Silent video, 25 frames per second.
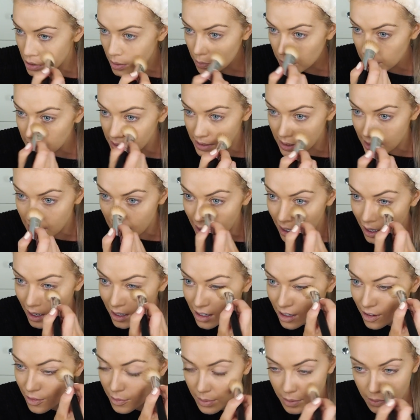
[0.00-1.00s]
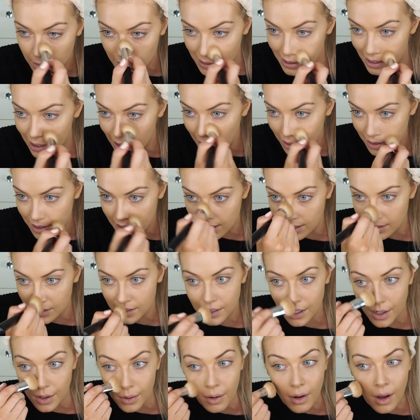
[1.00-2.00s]
up recently and I've been really liking,
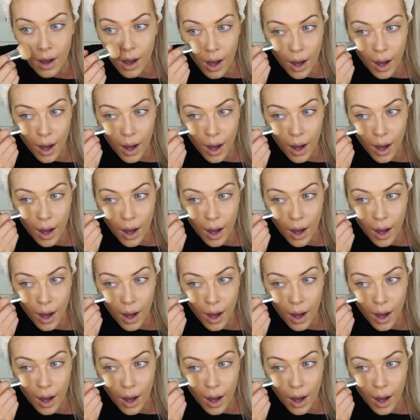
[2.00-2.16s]
so